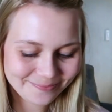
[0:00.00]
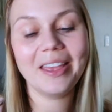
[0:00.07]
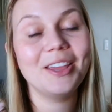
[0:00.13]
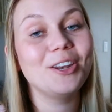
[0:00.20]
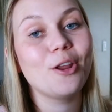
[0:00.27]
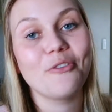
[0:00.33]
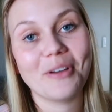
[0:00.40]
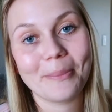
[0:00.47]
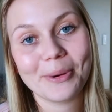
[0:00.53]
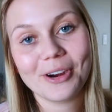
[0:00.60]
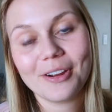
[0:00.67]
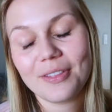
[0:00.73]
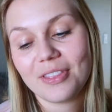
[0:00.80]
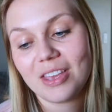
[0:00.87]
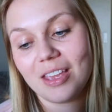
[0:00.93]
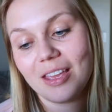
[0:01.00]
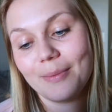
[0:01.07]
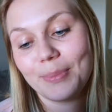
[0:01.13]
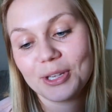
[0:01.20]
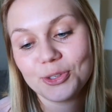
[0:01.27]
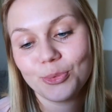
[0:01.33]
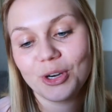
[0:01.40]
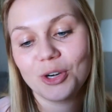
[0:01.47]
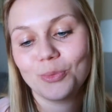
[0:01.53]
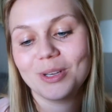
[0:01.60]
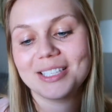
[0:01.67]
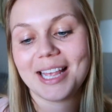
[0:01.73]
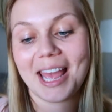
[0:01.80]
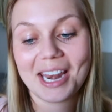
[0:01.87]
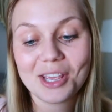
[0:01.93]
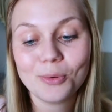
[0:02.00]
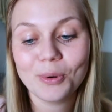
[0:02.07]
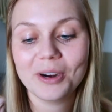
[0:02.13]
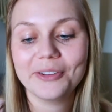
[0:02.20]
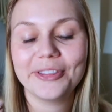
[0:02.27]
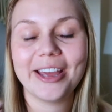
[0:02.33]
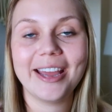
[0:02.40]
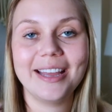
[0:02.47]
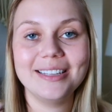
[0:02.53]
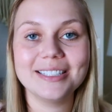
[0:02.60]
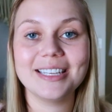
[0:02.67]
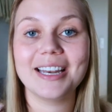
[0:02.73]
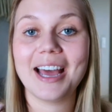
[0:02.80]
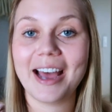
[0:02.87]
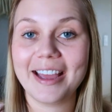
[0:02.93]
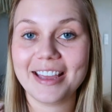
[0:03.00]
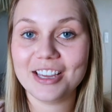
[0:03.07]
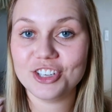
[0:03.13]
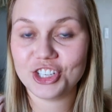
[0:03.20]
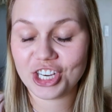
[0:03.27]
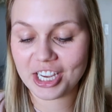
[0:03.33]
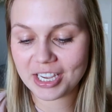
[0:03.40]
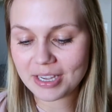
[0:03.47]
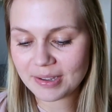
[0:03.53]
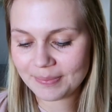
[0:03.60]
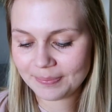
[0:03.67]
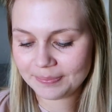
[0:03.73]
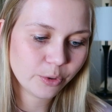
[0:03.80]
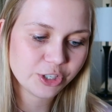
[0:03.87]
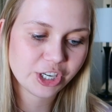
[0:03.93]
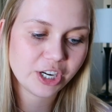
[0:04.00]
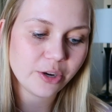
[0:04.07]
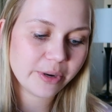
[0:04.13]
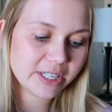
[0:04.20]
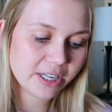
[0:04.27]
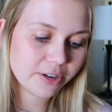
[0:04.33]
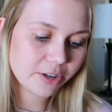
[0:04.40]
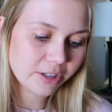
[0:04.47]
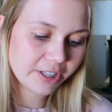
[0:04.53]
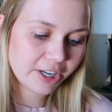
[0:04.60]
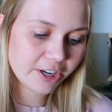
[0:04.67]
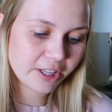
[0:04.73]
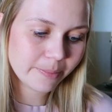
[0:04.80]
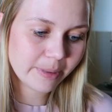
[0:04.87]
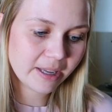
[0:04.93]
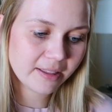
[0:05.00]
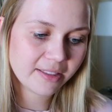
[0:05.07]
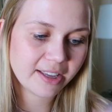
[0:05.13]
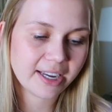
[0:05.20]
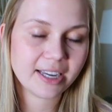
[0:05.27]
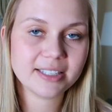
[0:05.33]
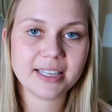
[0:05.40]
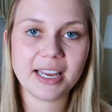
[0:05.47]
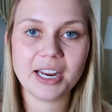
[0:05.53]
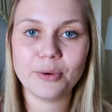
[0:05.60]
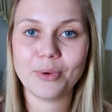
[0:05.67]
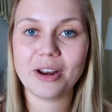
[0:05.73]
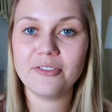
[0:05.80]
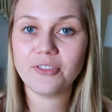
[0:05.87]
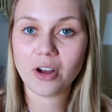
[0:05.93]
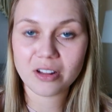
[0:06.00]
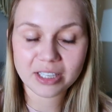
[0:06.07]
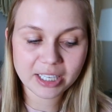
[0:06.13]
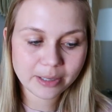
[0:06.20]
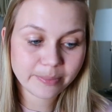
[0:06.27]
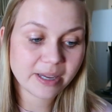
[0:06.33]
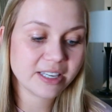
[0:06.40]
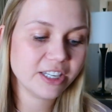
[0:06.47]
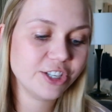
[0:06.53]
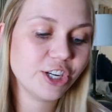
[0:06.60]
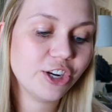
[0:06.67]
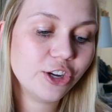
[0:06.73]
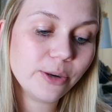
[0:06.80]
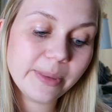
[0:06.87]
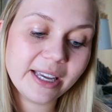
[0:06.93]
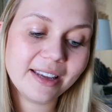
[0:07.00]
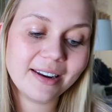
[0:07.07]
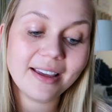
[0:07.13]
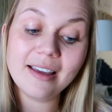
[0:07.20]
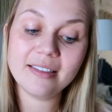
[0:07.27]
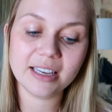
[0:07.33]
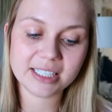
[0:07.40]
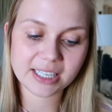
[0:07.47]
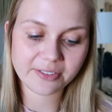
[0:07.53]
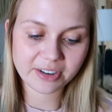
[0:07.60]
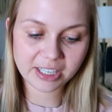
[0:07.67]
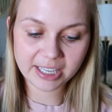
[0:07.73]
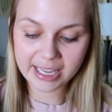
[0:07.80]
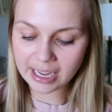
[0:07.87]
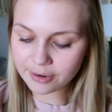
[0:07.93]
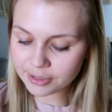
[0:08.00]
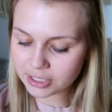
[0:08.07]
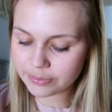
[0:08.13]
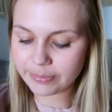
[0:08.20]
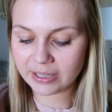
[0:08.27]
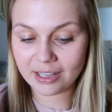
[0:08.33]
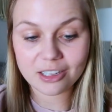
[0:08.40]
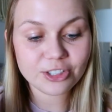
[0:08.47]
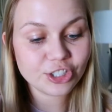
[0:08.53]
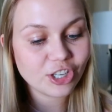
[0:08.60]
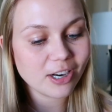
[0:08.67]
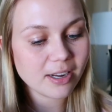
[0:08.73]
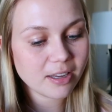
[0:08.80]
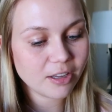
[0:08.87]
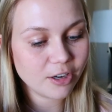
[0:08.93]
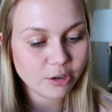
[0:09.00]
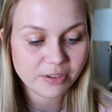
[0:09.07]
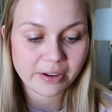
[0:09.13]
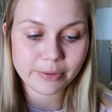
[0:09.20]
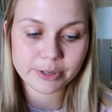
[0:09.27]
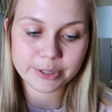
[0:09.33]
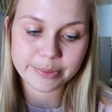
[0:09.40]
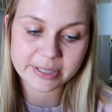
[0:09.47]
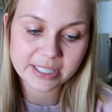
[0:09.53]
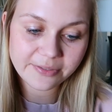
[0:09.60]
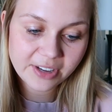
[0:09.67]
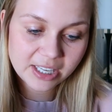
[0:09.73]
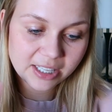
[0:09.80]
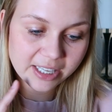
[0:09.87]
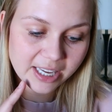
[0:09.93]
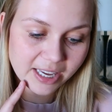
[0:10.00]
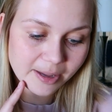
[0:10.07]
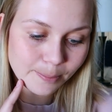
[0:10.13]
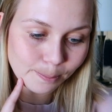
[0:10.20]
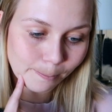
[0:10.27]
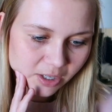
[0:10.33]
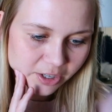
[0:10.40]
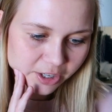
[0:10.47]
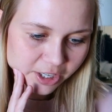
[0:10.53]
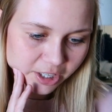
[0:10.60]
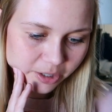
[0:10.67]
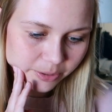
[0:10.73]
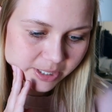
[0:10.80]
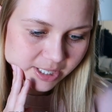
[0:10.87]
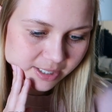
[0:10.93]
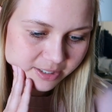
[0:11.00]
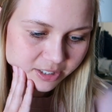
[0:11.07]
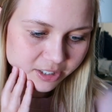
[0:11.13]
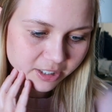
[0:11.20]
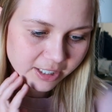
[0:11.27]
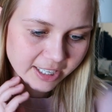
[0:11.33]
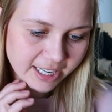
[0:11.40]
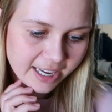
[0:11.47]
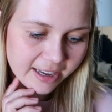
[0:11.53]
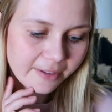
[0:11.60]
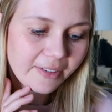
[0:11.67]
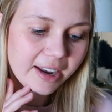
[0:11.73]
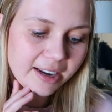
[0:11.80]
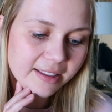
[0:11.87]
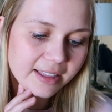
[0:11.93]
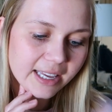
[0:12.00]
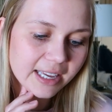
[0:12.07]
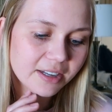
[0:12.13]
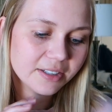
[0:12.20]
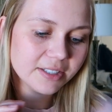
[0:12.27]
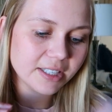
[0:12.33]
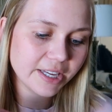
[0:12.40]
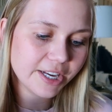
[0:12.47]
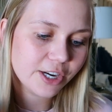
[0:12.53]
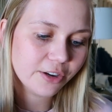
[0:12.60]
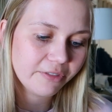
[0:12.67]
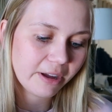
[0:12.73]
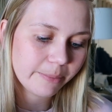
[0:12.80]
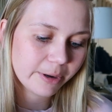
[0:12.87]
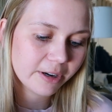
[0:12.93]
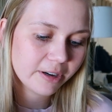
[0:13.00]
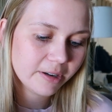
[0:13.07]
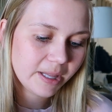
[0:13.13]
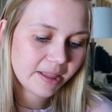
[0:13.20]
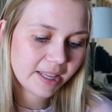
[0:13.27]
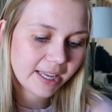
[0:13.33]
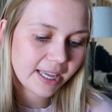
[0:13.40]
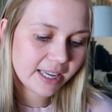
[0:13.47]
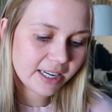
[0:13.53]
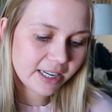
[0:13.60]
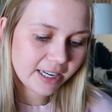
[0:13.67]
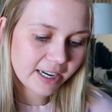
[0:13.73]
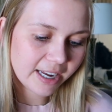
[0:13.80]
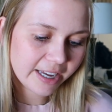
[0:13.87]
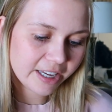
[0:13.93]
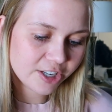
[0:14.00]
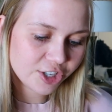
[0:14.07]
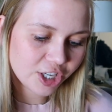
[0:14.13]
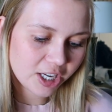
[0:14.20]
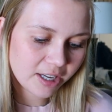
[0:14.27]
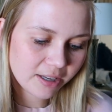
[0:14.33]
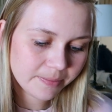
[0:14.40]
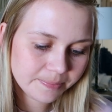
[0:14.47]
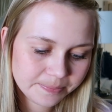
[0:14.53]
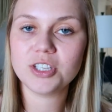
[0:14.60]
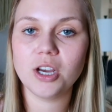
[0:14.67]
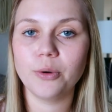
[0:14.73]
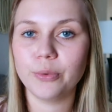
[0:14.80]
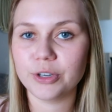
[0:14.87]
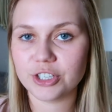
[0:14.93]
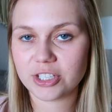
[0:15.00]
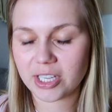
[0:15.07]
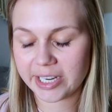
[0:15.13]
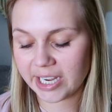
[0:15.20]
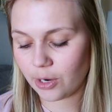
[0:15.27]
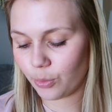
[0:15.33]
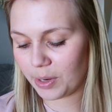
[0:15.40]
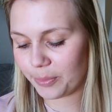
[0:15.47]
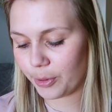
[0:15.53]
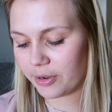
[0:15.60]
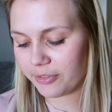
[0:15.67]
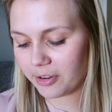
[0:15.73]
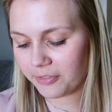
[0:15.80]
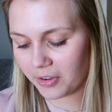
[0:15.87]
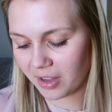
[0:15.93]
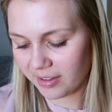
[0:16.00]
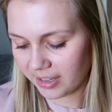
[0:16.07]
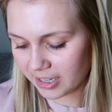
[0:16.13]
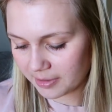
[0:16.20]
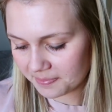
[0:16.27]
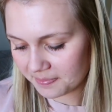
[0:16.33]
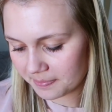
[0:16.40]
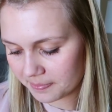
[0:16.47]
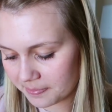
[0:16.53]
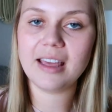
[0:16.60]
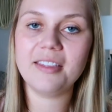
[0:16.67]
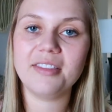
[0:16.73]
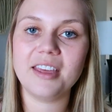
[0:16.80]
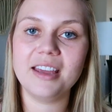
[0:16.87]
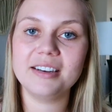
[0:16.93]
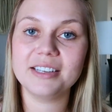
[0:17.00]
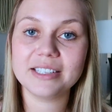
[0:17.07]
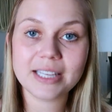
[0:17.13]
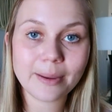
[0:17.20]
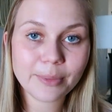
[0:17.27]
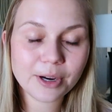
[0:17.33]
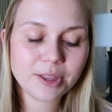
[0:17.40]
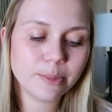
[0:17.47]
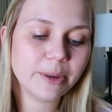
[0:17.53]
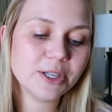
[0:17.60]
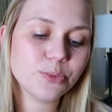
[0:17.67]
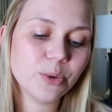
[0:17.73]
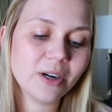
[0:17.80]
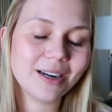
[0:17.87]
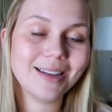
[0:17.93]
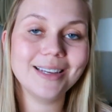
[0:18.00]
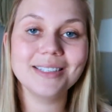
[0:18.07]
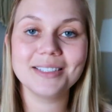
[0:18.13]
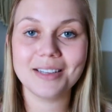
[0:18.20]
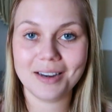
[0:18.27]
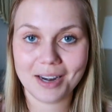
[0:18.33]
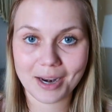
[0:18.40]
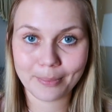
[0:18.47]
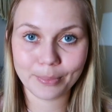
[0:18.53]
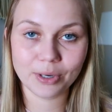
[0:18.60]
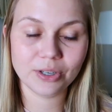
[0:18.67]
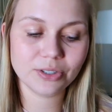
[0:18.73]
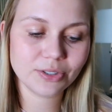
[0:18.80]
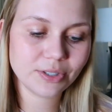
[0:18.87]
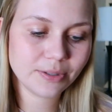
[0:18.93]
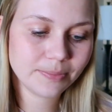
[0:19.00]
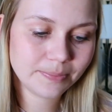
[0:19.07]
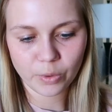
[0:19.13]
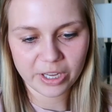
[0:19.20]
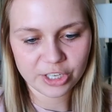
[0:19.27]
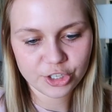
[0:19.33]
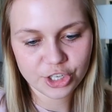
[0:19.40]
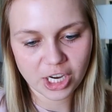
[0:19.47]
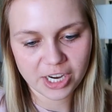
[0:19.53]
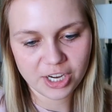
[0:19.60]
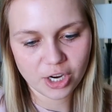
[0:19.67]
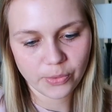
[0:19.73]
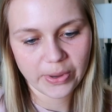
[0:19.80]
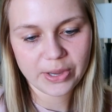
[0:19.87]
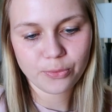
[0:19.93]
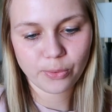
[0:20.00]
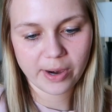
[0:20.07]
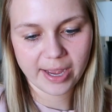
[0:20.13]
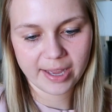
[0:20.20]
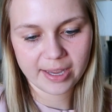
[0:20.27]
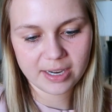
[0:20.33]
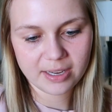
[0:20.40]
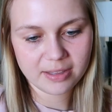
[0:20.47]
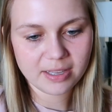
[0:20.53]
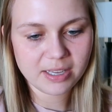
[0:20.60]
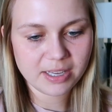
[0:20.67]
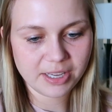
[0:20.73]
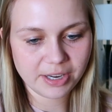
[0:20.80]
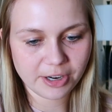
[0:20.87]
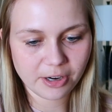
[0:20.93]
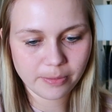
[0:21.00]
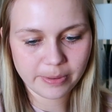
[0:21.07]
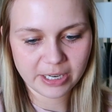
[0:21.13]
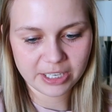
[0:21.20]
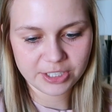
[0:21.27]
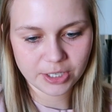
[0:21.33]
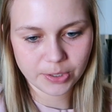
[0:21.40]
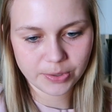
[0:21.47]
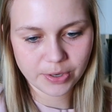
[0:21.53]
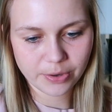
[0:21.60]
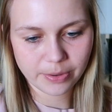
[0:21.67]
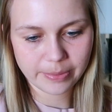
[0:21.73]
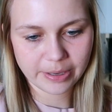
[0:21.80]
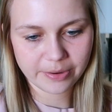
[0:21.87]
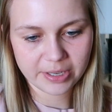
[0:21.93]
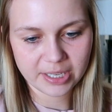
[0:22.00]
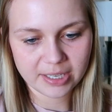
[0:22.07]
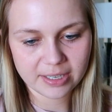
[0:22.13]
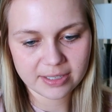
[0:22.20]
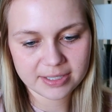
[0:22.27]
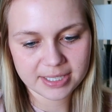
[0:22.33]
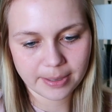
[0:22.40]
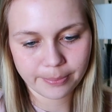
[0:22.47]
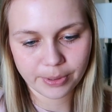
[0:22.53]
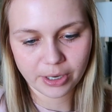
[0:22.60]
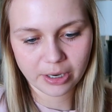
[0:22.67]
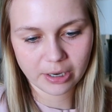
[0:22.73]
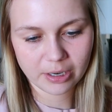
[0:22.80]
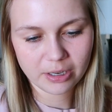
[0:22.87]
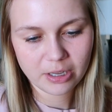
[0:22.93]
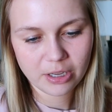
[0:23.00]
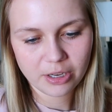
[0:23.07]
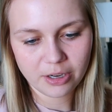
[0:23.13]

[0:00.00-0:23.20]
In November, the buzzword was any word that ends in ing, which I know I did earlier in the month. Like I said, I read Falling by TJ Newman. That definitely counts, but let's check November specifically. No, it doesn't look like I have anything else in November that ended in ing. So we're just gonna get one point for Falling. And then December, the buzzword is numbers, which I know I read in the year, but I don't know about in December.